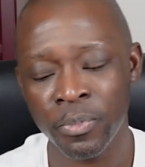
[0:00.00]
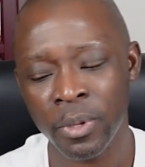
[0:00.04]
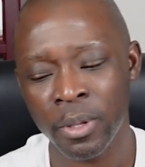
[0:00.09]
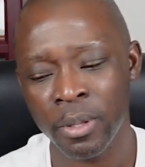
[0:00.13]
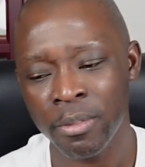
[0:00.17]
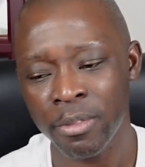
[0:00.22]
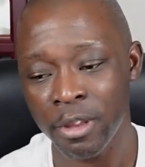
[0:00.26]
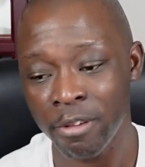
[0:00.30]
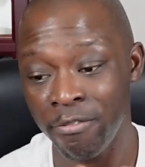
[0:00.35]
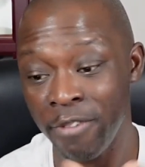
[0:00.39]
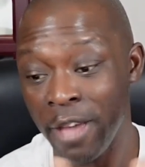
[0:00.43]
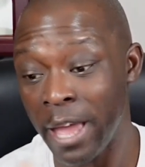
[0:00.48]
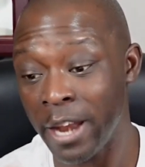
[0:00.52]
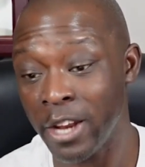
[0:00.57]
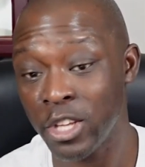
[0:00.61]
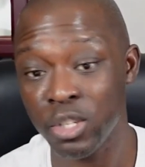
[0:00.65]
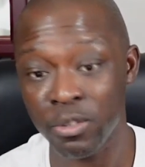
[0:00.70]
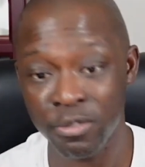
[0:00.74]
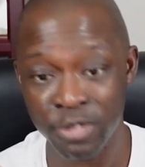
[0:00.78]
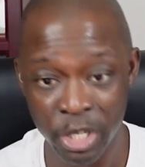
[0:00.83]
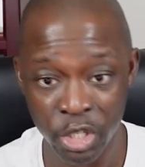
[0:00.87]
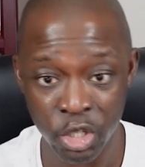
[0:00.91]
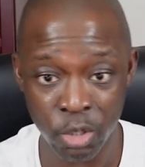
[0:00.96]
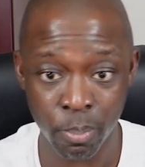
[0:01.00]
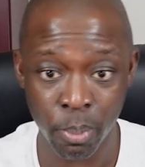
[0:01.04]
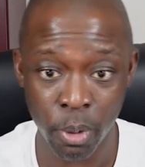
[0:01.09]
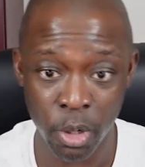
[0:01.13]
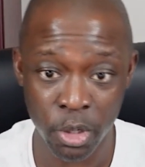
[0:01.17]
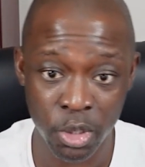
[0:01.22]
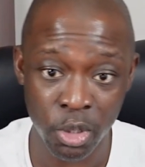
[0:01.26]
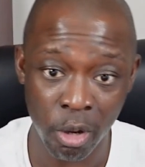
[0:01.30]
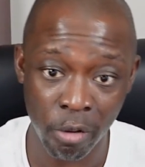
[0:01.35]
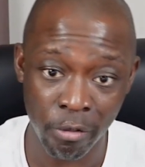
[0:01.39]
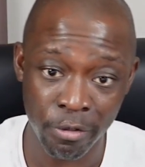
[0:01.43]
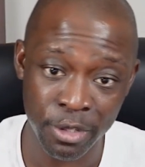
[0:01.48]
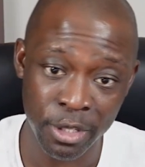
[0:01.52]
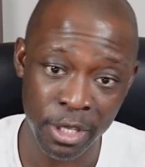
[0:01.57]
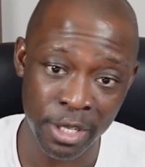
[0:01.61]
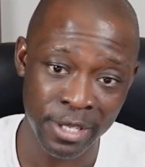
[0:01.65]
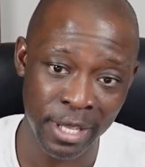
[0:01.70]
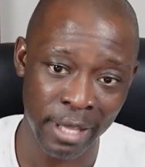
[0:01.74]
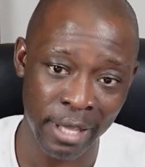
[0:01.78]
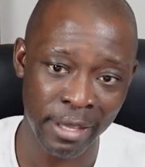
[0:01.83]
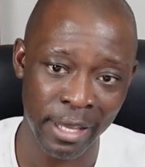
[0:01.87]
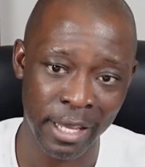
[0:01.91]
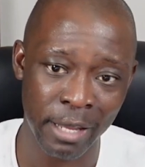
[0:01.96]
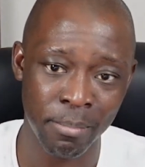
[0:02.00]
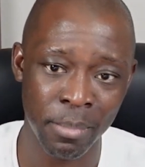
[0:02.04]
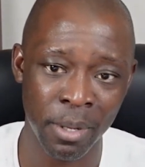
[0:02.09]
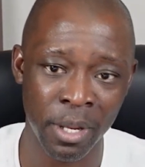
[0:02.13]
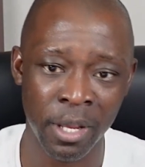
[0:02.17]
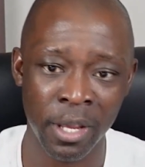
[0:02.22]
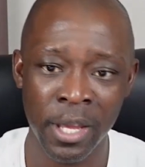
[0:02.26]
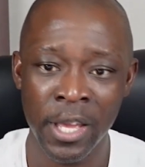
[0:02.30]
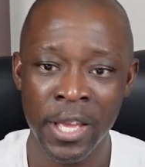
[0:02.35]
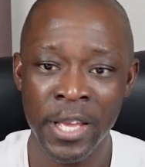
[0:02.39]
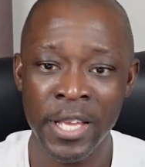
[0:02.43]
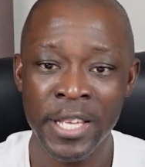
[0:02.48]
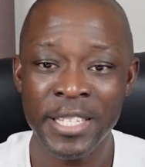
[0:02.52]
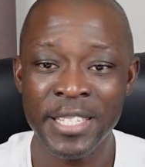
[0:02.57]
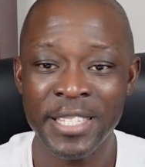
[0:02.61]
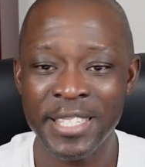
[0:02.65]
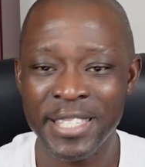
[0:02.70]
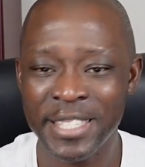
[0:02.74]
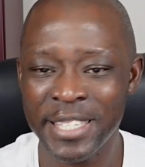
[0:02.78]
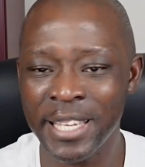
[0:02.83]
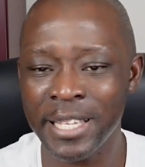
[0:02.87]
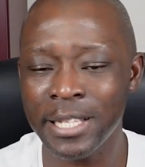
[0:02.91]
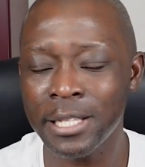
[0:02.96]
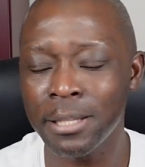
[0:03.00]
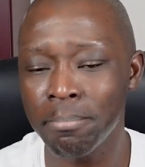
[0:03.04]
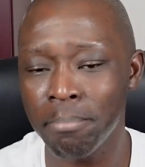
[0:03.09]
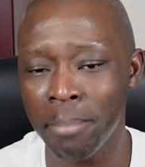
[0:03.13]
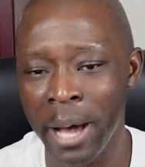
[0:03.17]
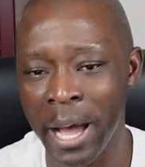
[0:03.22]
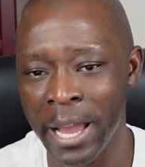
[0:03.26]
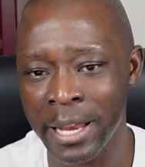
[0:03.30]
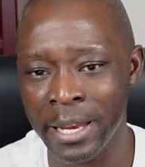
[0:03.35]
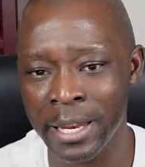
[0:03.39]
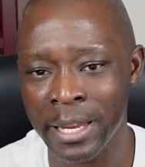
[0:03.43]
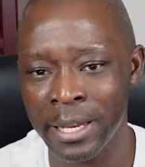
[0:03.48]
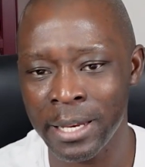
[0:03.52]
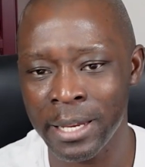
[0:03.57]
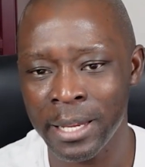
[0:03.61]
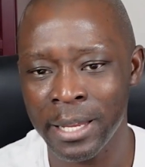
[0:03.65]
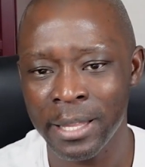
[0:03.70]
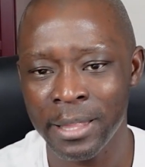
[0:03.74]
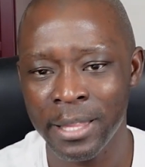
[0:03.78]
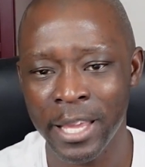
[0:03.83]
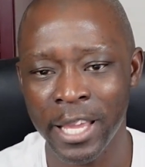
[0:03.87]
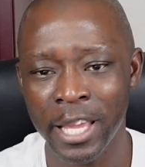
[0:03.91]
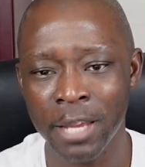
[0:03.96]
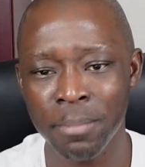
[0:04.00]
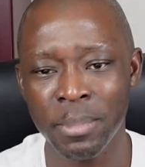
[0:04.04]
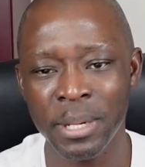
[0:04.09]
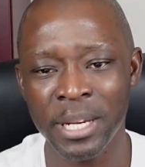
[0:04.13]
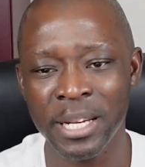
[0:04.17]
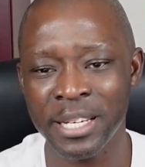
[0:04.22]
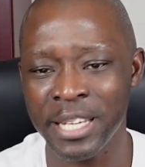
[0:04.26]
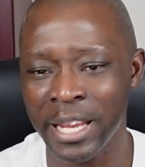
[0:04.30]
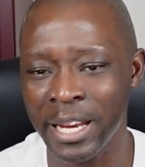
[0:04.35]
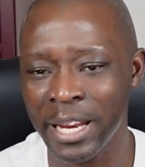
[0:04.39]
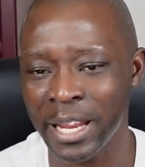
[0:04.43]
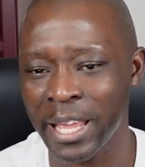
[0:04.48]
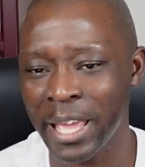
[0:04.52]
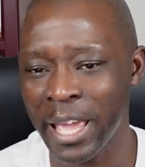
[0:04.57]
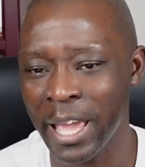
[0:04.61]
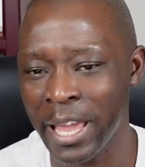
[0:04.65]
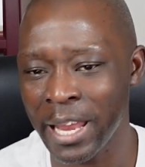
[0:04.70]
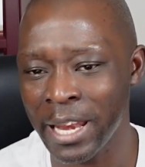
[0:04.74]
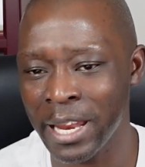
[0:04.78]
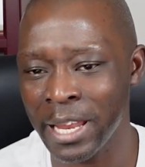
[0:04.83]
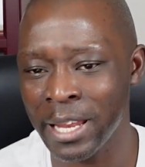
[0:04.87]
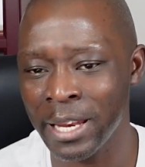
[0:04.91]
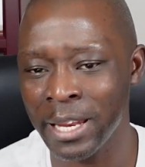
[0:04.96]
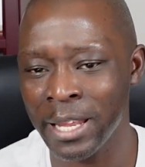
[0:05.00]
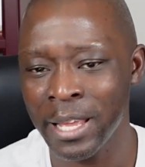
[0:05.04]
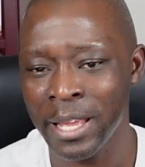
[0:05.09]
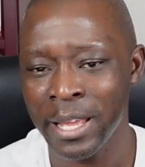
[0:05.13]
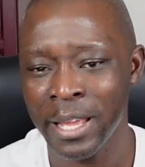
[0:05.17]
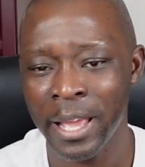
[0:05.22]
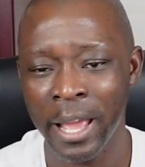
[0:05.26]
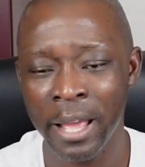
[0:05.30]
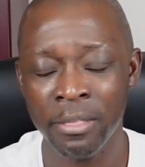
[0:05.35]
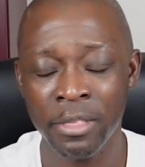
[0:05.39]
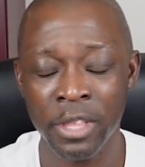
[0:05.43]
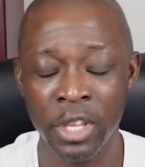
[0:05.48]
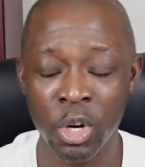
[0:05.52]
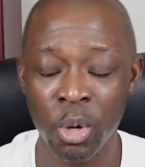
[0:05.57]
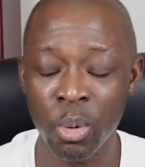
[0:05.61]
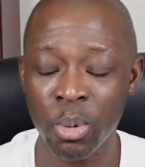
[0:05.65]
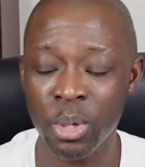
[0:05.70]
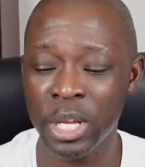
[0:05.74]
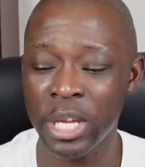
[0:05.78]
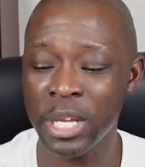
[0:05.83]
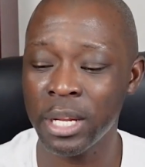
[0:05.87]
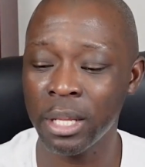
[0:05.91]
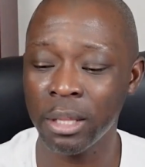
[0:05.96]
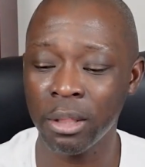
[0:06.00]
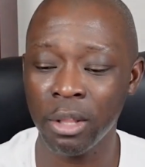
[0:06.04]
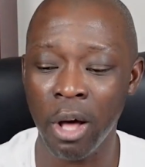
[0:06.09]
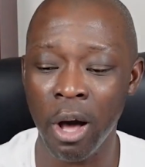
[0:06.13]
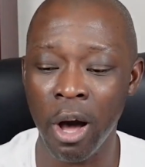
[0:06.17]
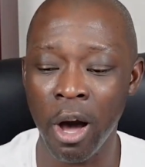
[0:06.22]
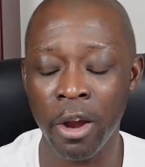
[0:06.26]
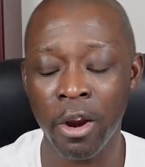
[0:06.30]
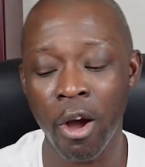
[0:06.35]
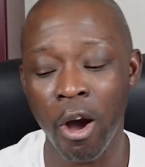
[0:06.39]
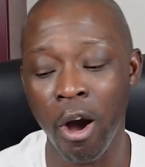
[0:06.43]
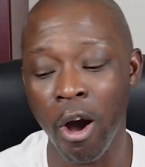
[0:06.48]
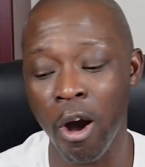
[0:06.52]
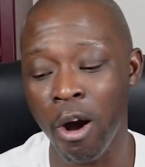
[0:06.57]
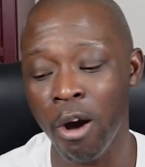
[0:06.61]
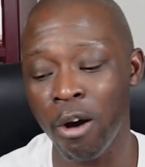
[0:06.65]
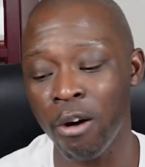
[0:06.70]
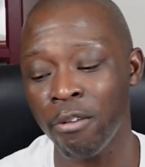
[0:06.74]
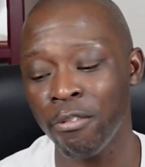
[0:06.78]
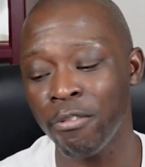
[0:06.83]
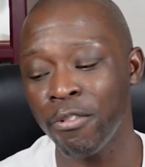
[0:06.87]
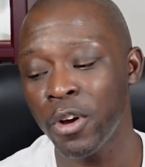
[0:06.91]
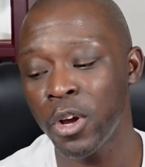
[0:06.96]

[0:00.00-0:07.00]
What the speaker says: The advantage of such a person, obviously, is that they can be single-minded, they can be dedicated, and they don't need a lot of